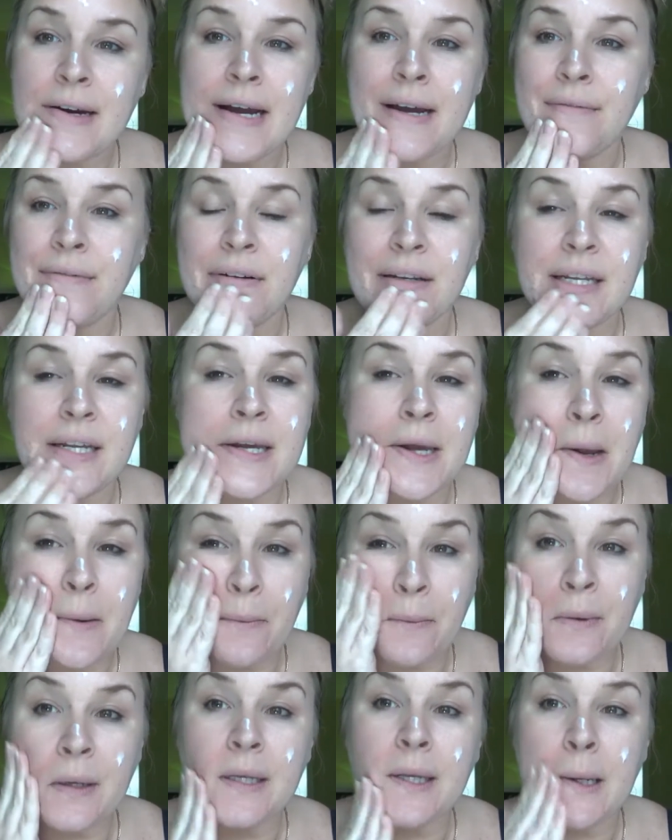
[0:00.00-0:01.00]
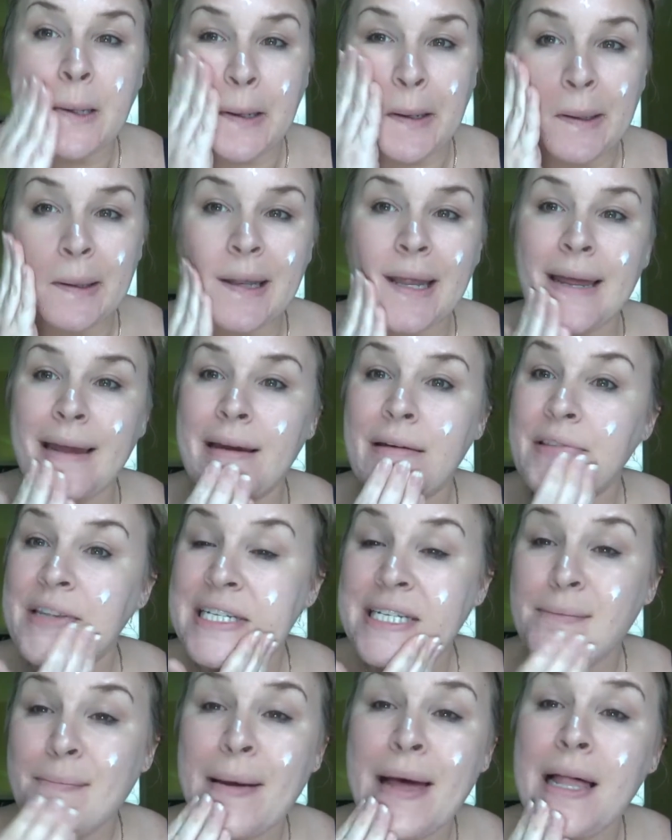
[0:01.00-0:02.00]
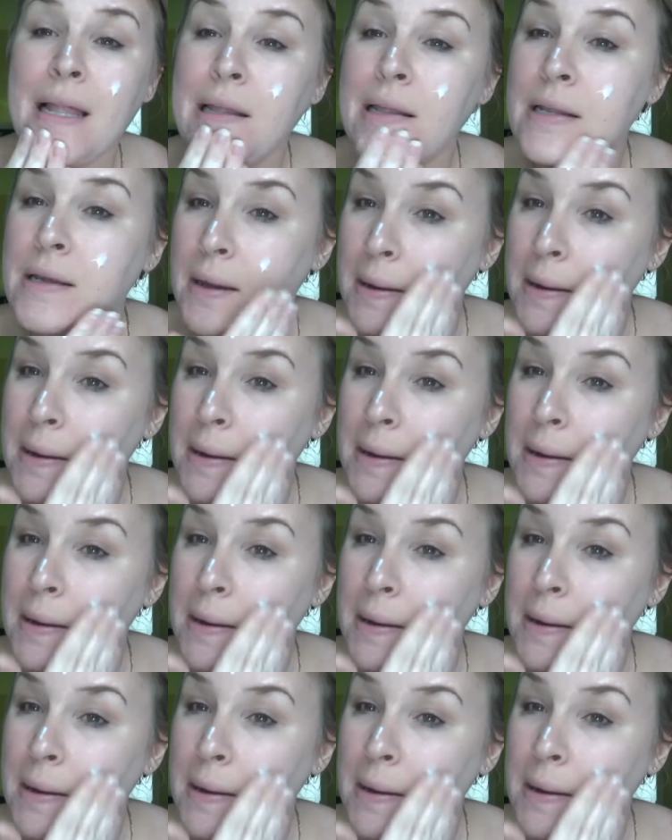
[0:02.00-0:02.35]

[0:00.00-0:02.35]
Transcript: I really like the smell